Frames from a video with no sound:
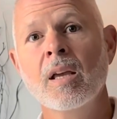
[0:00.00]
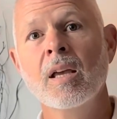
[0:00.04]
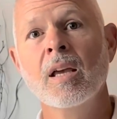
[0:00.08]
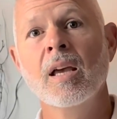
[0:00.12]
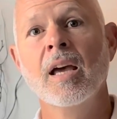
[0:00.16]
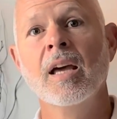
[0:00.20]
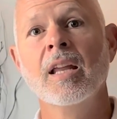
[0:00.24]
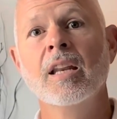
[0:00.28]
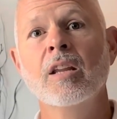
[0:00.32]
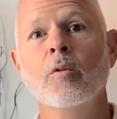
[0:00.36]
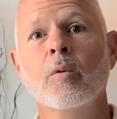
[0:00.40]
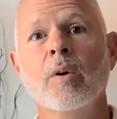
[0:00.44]

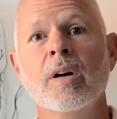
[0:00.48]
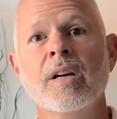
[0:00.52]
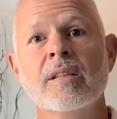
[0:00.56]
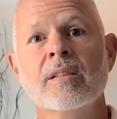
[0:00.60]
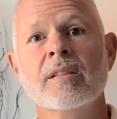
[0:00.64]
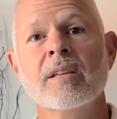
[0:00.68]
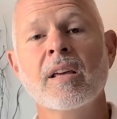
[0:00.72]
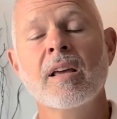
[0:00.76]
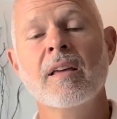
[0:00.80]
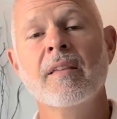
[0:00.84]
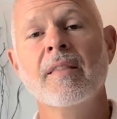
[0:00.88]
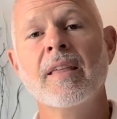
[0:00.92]

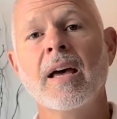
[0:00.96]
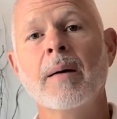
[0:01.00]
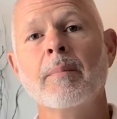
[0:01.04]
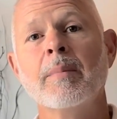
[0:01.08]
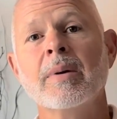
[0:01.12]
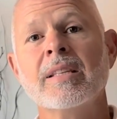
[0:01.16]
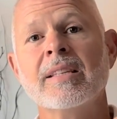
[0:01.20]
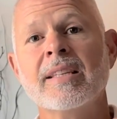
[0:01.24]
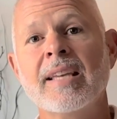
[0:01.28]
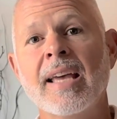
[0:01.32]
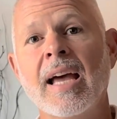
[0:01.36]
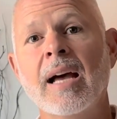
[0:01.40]
Anyways, that
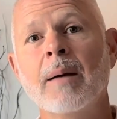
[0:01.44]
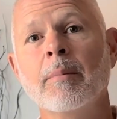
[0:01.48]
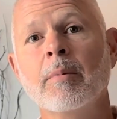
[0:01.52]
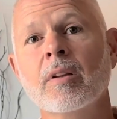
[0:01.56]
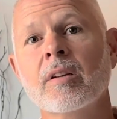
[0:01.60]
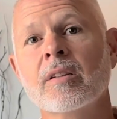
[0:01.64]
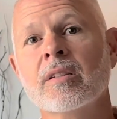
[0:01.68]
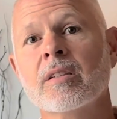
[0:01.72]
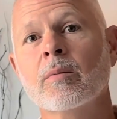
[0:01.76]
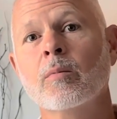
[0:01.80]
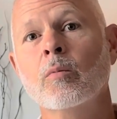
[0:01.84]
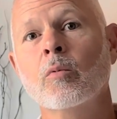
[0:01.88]

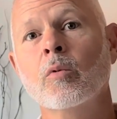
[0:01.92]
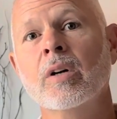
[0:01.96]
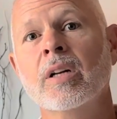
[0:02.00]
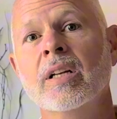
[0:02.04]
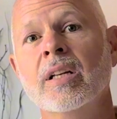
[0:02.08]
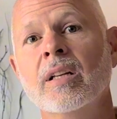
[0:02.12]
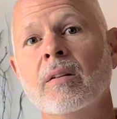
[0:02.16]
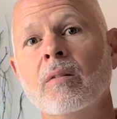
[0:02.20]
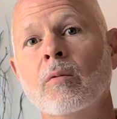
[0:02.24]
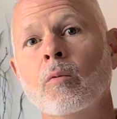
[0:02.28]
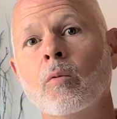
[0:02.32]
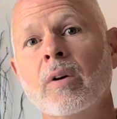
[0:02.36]
metabolism,
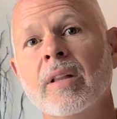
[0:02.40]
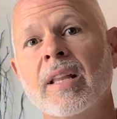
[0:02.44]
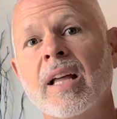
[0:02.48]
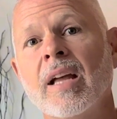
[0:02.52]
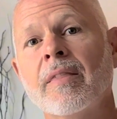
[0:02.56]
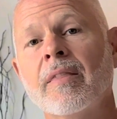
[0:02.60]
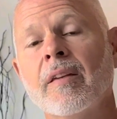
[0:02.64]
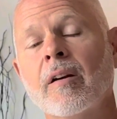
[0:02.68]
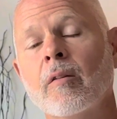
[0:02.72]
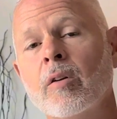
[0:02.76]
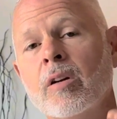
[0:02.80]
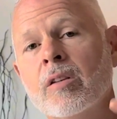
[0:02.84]
when, when
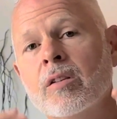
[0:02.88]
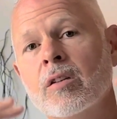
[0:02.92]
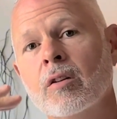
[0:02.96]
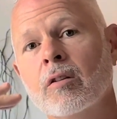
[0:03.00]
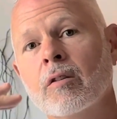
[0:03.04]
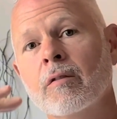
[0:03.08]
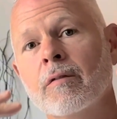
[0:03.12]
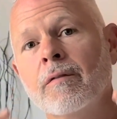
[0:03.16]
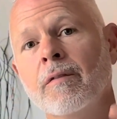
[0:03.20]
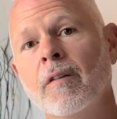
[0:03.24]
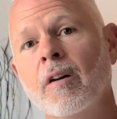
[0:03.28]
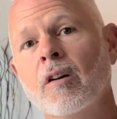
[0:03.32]
that thyroid's
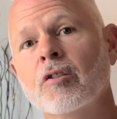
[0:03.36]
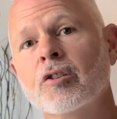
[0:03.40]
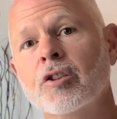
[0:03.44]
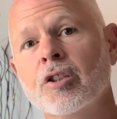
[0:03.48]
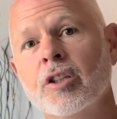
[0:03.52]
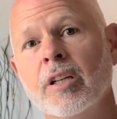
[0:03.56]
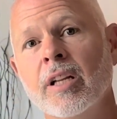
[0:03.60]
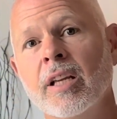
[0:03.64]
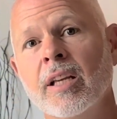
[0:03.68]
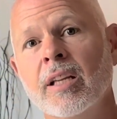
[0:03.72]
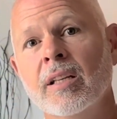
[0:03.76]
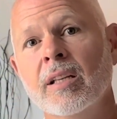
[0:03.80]
under
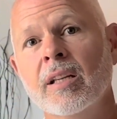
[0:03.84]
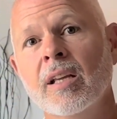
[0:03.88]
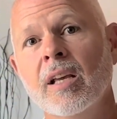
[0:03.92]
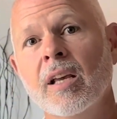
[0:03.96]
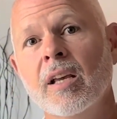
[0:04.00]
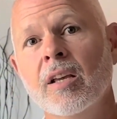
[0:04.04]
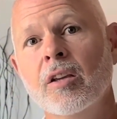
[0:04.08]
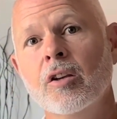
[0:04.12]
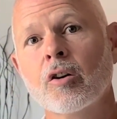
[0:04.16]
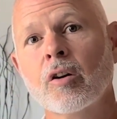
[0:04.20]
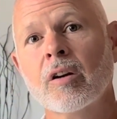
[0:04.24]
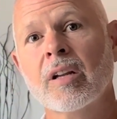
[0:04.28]
functioning,
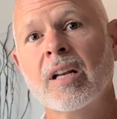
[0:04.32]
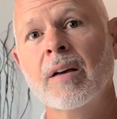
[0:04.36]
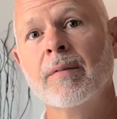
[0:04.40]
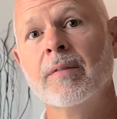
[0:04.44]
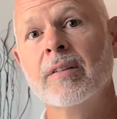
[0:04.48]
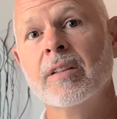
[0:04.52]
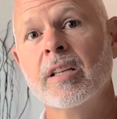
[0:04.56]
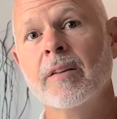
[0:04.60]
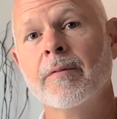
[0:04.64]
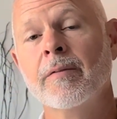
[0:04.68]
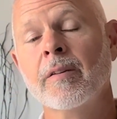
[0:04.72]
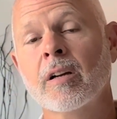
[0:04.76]
you're going to
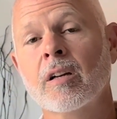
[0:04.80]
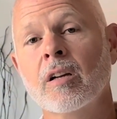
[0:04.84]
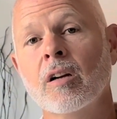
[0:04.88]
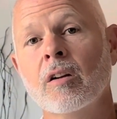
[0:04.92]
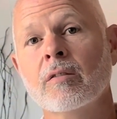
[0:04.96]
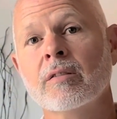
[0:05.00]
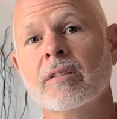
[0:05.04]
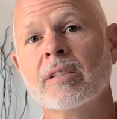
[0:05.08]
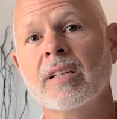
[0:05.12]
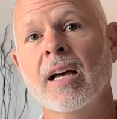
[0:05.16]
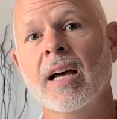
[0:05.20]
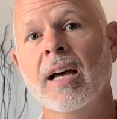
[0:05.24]
have a
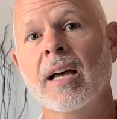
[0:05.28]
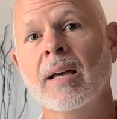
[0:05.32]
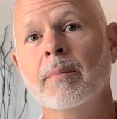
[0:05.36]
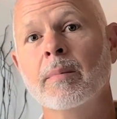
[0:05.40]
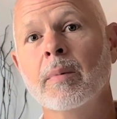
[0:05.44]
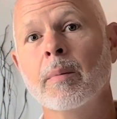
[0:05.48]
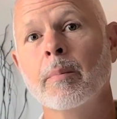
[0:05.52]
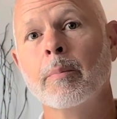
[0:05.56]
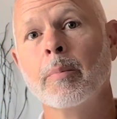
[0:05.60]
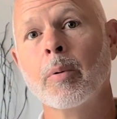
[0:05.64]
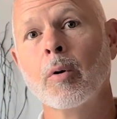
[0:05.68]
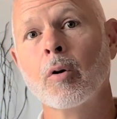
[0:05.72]
difficult
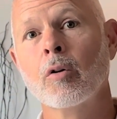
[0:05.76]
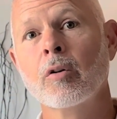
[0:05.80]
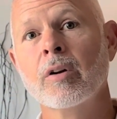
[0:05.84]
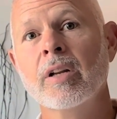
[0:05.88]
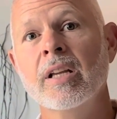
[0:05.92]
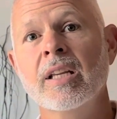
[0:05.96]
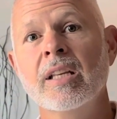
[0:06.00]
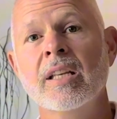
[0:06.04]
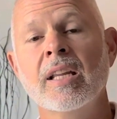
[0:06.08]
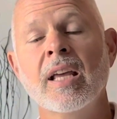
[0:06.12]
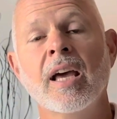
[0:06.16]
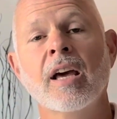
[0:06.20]
time
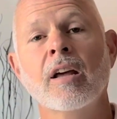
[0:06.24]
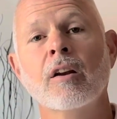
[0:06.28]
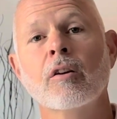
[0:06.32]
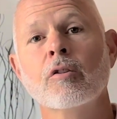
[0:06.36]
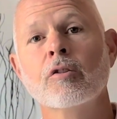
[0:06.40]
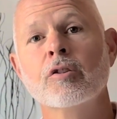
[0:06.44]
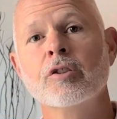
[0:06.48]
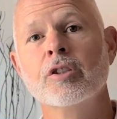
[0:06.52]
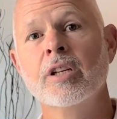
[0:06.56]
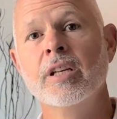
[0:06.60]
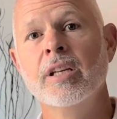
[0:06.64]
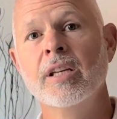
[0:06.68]
burning
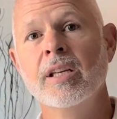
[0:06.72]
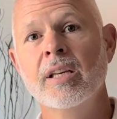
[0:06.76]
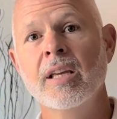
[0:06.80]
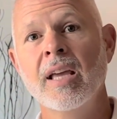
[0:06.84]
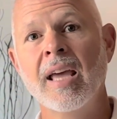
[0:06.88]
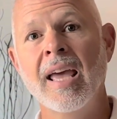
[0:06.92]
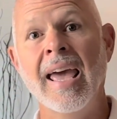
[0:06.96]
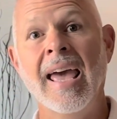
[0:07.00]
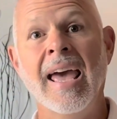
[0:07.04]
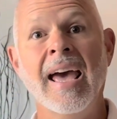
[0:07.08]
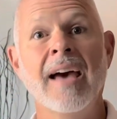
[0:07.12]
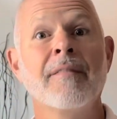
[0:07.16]

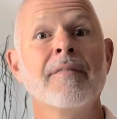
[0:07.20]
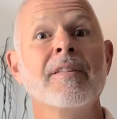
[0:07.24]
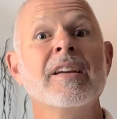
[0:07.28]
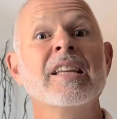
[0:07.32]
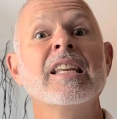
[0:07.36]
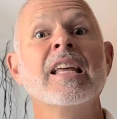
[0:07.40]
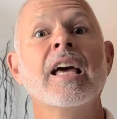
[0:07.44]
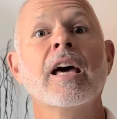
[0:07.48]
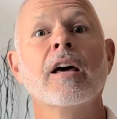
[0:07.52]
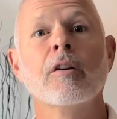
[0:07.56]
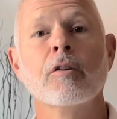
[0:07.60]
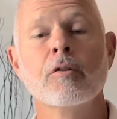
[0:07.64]
energy,
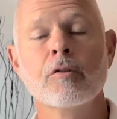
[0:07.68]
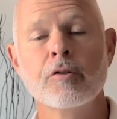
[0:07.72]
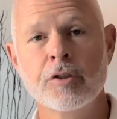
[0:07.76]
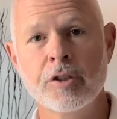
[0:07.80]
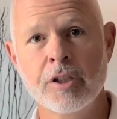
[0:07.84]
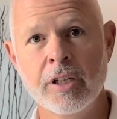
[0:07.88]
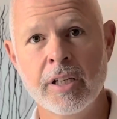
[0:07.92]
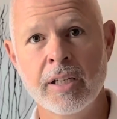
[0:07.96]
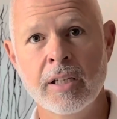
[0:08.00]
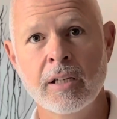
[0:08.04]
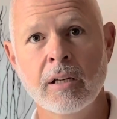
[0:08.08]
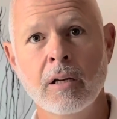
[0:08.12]
having
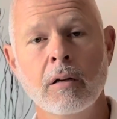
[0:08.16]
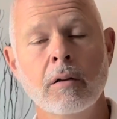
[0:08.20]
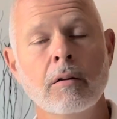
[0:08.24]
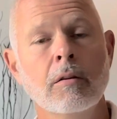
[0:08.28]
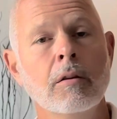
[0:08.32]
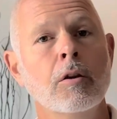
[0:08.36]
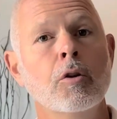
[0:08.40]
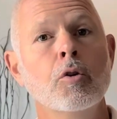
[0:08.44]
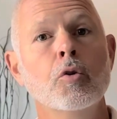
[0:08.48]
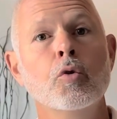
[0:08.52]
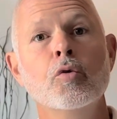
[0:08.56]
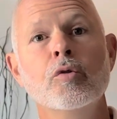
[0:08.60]
energy,
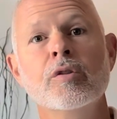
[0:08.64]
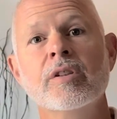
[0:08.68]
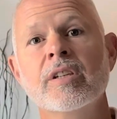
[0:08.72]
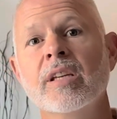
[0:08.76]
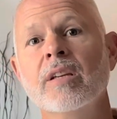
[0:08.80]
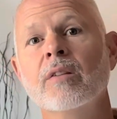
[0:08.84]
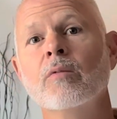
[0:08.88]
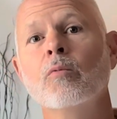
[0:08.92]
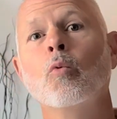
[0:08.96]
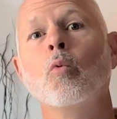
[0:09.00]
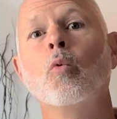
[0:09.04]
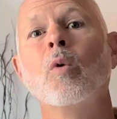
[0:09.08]

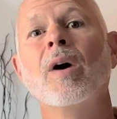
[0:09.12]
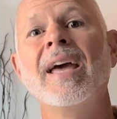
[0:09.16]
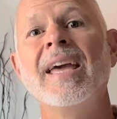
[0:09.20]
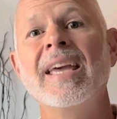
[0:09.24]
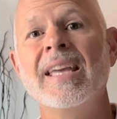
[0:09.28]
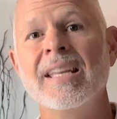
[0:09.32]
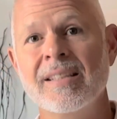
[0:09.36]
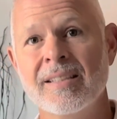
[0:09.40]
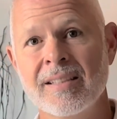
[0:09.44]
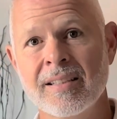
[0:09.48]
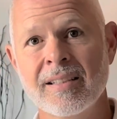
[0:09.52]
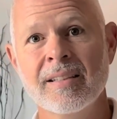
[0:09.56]
losing
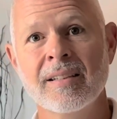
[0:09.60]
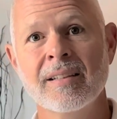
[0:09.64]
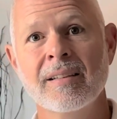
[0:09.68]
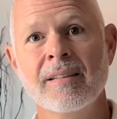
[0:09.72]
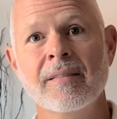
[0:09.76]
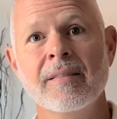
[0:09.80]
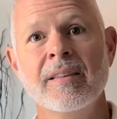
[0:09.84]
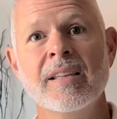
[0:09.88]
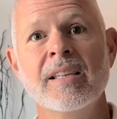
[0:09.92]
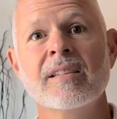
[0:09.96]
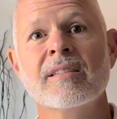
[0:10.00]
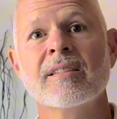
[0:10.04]
weight,
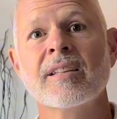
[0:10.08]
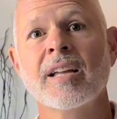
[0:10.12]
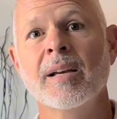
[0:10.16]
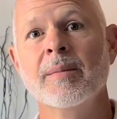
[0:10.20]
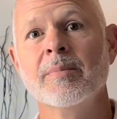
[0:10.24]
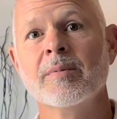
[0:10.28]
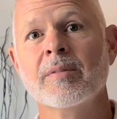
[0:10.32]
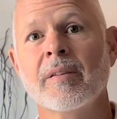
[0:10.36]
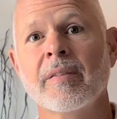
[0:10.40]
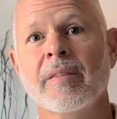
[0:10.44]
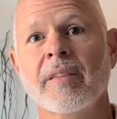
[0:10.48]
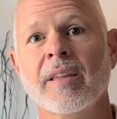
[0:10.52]
these
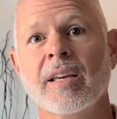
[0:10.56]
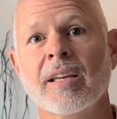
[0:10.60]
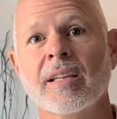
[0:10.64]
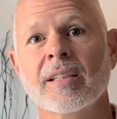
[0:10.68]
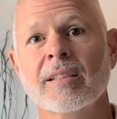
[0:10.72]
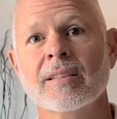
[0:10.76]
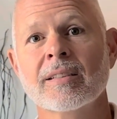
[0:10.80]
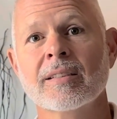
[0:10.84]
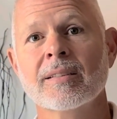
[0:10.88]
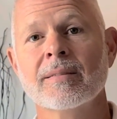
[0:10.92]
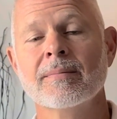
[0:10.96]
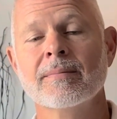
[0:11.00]
types of
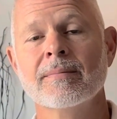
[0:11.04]
things.